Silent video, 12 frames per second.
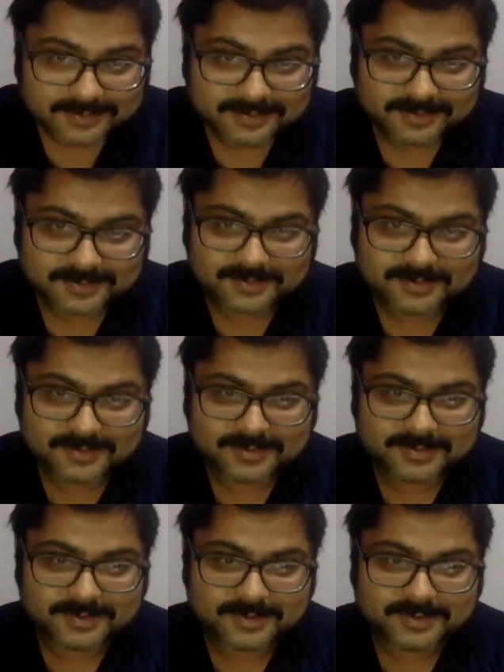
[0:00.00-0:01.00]

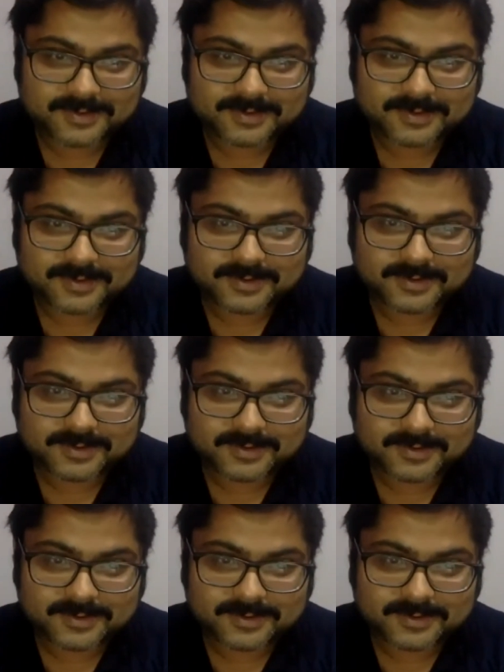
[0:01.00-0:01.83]
Nothing is said.